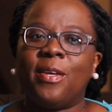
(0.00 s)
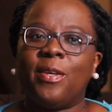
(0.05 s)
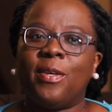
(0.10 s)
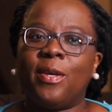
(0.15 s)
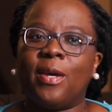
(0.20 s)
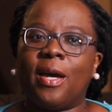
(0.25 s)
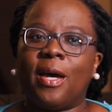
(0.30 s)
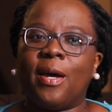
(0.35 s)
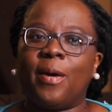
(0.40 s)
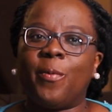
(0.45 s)

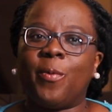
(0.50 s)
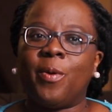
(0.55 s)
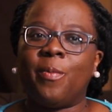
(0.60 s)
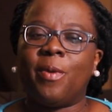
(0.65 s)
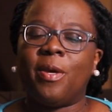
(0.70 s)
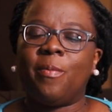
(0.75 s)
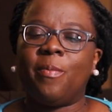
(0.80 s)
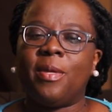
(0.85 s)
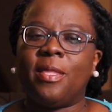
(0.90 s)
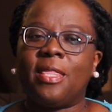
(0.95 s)
we
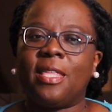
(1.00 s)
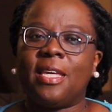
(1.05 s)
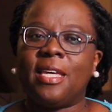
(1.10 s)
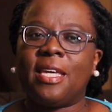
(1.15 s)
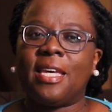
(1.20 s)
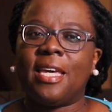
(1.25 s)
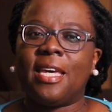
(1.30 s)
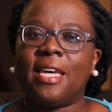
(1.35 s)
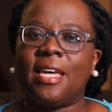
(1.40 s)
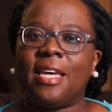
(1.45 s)
may be
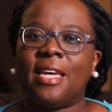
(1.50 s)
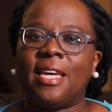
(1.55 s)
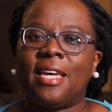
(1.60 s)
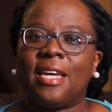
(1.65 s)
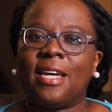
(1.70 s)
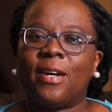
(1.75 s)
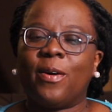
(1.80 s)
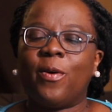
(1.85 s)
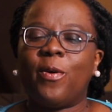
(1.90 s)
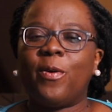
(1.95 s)
thinking,
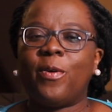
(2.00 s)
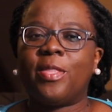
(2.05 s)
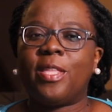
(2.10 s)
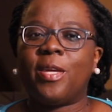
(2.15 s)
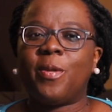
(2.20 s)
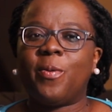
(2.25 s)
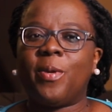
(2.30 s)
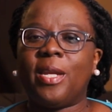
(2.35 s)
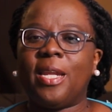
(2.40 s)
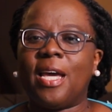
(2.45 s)
oh,
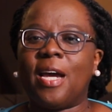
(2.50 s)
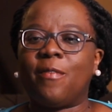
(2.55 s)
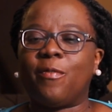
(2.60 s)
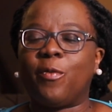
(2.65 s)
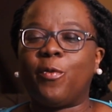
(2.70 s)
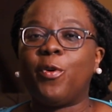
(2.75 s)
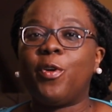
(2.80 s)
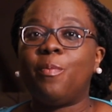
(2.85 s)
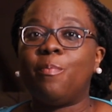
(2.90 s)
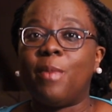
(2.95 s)
they really
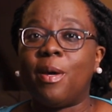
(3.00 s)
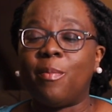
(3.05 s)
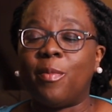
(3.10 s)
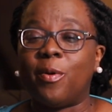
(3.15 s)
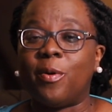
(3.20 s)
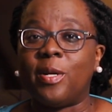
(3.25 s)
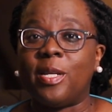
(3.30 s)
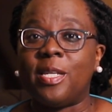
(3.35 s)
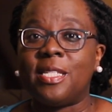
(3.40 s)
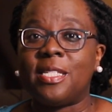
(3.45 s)
have good
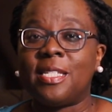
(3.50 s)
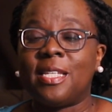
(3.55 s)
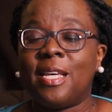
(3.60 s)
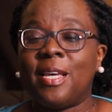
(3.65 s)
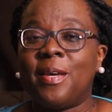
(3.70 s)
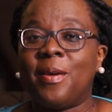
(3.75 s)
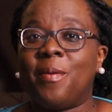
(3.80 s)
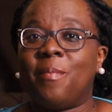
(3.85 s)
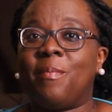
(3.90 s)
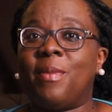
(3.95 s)
memories,
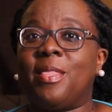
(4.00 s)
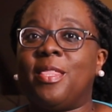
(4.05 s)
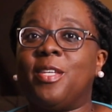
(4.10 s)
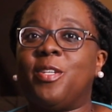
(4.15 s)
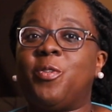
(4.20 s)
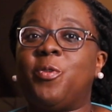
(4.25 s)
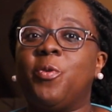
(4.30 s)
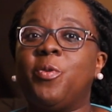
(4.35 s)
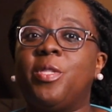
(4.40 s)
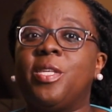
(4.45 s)
but
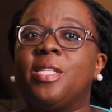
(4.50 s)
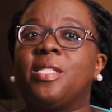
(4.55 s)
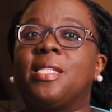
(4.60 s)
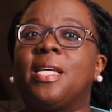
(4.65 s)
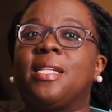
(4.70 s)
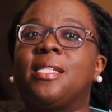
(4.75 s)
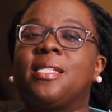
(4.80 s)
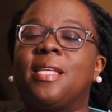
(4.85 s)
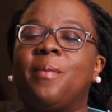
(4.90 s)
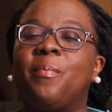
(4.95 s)
the truth is
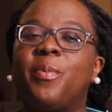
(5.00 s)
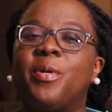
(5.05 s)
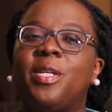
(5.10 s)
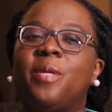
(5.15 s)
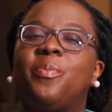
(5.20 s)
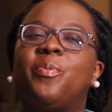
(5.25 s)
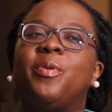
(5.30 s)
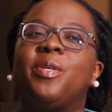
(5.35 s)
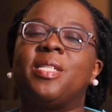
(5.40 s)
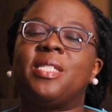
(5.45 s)
that
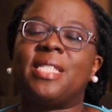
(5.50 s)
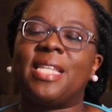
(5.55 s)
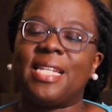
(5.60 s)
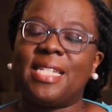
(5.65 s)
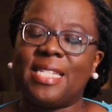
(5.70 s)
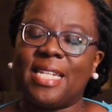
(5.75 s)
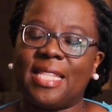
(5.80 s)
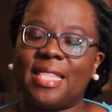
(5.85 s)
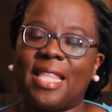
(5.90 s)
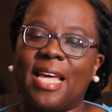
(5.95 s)
somebody
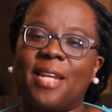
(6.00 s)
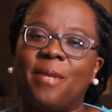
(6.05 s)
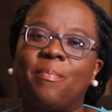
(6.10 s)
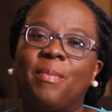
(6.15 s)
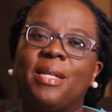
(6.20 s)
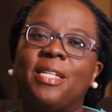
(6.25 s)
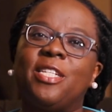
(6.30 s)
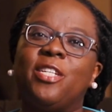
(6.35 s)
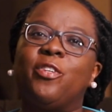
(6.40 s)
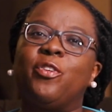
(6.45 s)
presented that
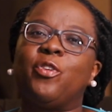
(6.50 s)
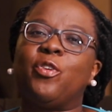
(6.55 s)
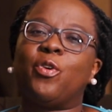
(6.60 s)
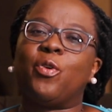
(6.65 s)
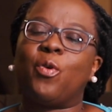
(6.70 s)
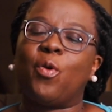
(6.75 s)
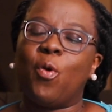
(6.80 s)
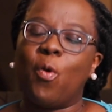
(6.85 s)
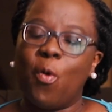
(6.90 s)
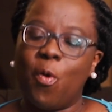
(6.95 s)

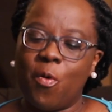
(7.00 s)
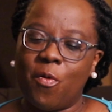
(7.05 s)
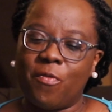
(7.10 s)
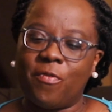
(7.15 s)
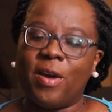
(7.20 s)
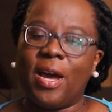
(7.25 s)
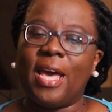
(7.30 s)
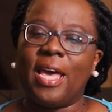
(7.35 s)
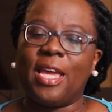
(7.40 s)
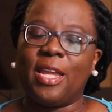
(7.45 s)
material
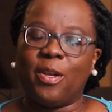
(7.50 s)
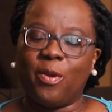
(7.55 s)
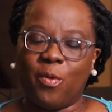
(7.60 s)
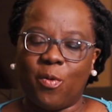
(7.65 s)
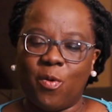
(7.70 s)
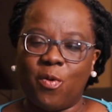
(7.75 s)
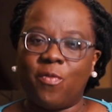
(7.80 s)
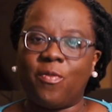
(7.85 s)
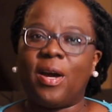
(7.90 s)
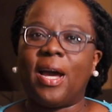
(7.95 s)
over and
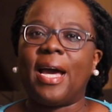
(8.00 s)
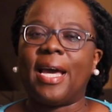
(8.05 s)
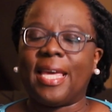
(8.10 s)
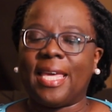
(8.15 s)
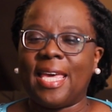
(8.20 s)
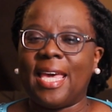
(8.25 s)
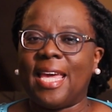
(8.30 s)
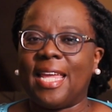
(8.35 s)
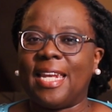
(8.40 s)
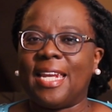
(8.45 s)
over
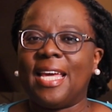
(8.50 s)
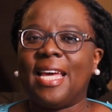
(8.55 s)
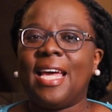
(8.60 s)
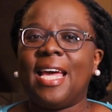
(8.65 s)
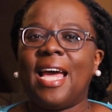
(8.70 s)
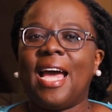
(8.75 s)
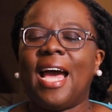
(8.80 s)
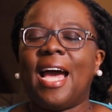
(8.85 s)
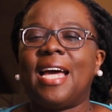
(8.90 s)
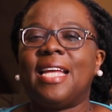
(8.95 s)
again
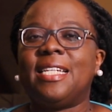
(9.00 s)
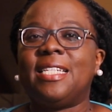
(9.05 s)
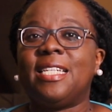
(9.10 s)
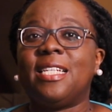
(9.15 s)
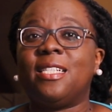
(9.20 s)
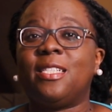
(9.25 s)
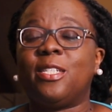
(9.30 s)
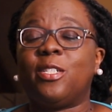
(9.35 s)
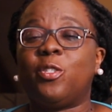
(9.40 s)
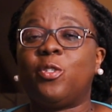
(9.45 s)

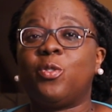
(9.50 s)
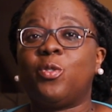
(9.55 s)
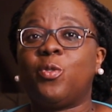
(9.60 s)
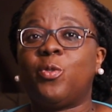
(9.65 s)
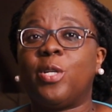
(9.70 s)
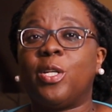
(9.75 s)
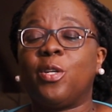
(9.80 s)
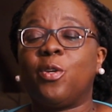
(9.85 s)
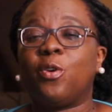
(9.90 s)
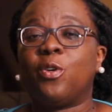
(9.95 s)
until the
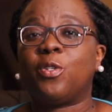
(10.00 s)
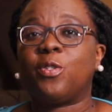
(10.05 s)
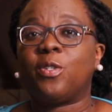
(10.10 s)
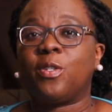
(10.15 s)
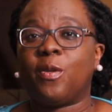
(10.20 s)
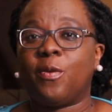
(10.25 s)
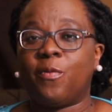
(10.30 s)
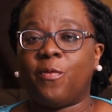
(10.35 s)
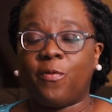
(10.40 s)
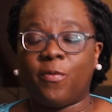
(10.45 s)
children got
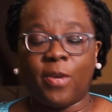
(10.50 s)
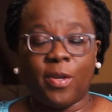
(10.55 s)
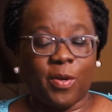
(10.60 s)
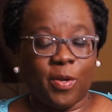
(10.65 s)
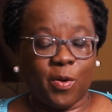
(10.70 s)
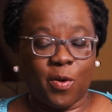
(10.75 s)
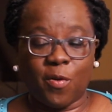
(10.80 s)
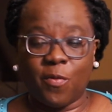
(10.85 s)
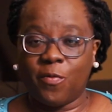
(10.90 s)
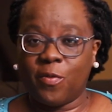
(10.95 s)

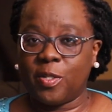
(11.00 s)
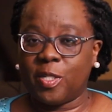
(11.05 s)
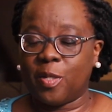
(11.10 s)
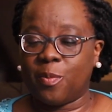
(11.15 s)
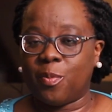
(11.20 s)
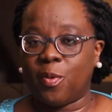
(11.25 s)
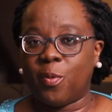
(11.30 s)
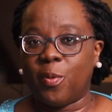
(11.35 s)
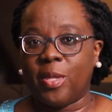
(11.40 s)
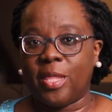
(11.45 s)
very
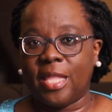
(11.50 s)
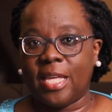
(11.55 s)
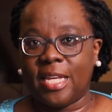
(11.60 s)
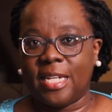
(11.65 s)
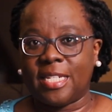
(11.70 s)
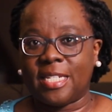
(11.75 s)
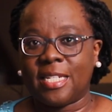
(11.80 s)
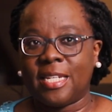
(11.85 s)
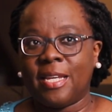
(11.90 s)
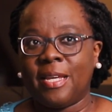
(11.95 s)
comfortable with
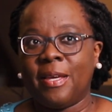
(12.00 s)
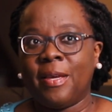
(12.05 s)
it.